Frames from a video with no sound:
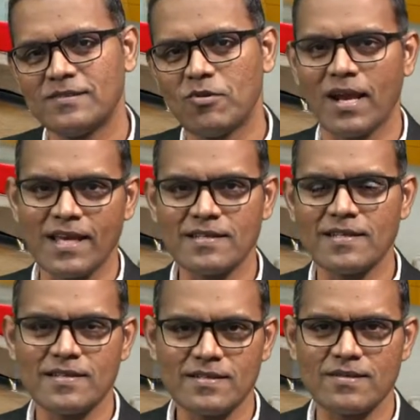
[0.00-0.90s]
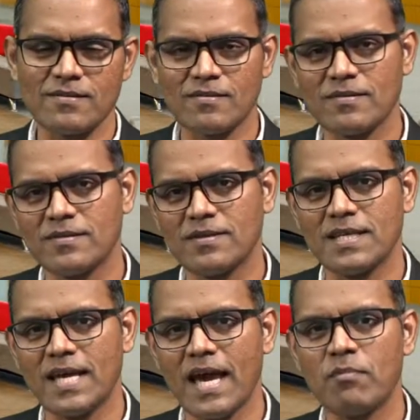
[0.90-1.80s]
related to
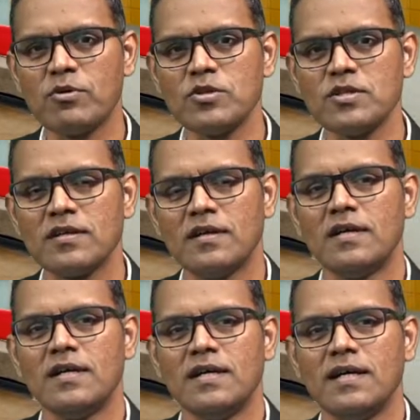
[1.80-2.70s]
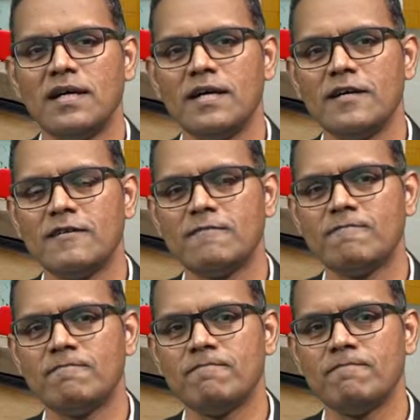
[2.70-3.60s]
the airport. Uh,
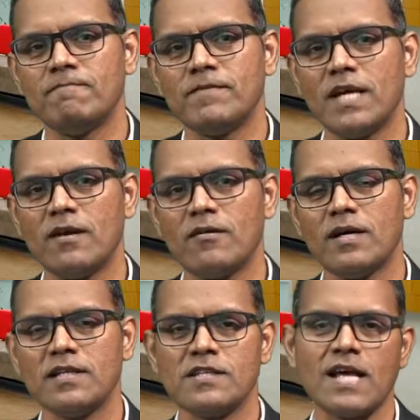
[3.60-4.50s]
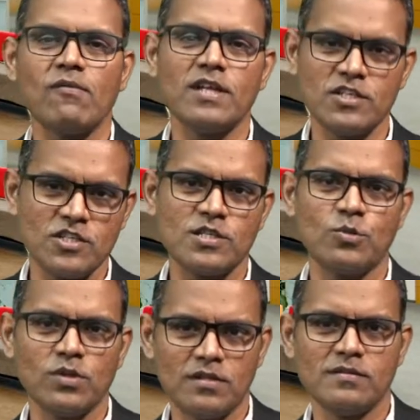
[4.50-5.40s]
the travel agency
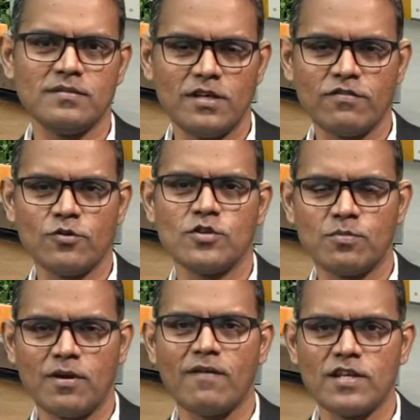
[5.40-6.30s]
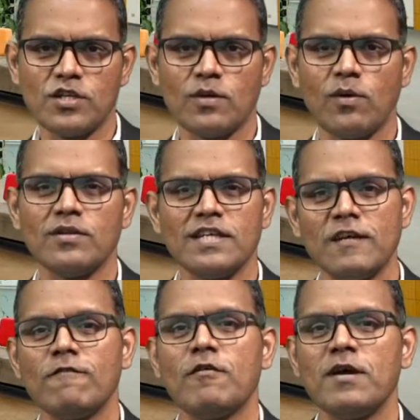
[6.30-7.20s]
will, of course, provide you all the
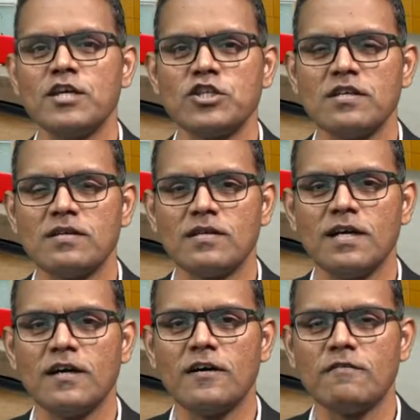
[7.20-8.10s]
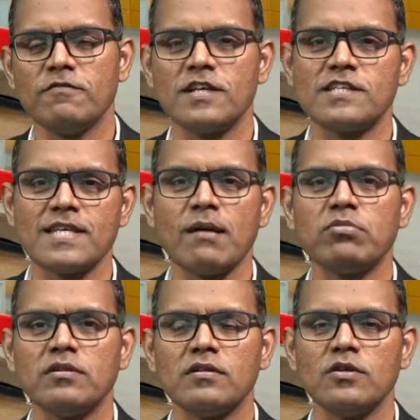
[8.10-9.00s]
information. For
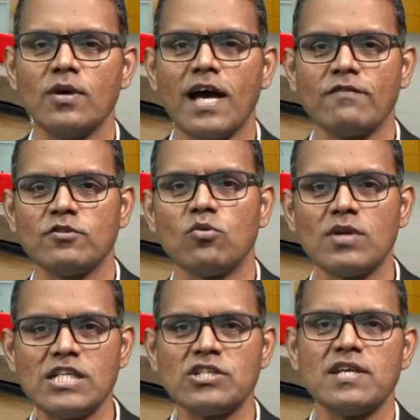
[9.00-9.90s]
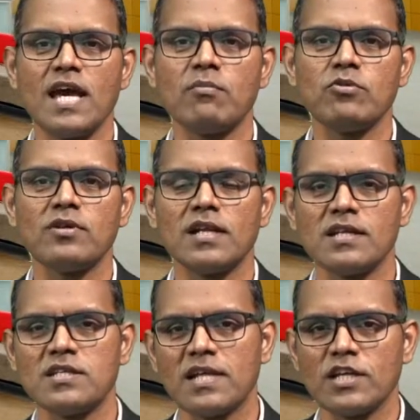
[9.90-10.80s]
example, you have to reach the airport at
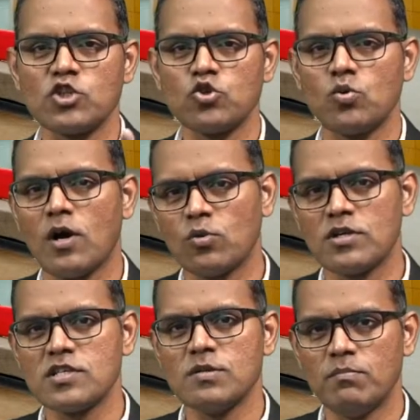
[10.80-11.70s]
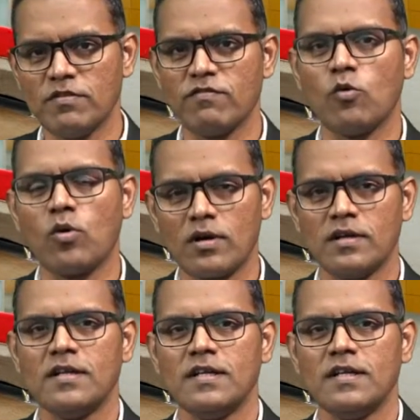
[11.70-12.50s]
least like 2 hours before